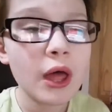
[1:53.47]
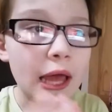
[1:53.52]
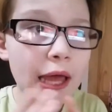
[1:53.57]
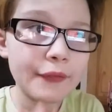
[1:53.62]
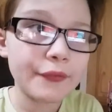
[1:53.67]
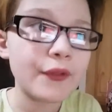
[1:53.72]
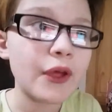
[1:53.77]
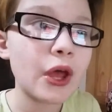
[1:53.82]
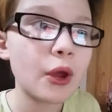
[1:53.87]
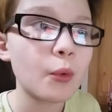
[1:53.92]

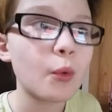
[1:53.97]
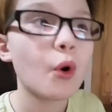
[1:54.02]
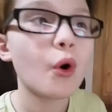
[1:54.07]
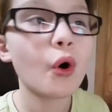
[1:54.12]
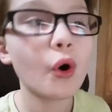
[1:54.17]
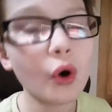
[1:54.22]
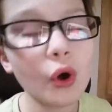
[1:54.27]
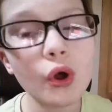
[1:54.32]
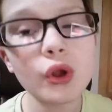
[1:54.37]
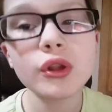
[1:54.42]
and know
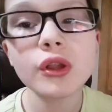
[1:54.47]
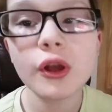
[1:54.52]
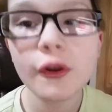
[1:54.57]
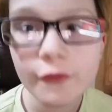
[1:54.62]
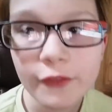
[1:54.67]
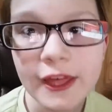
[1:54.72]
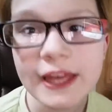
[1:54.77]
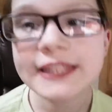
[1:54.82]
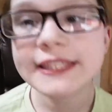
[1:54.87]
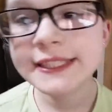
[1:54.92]
all of
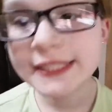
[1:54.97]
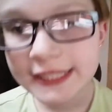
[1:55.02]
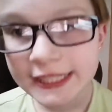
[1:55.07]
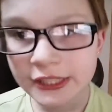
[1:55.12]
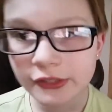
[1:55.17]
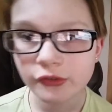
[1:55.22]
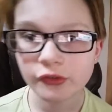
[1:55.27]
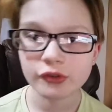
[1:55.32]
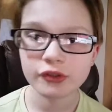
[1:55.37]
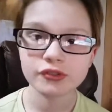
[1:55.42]
their
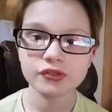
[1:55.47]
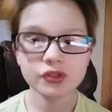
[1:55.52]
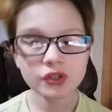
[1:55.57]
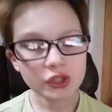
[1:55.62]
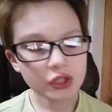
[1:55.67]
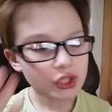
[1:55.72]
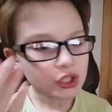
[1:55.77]
secrets?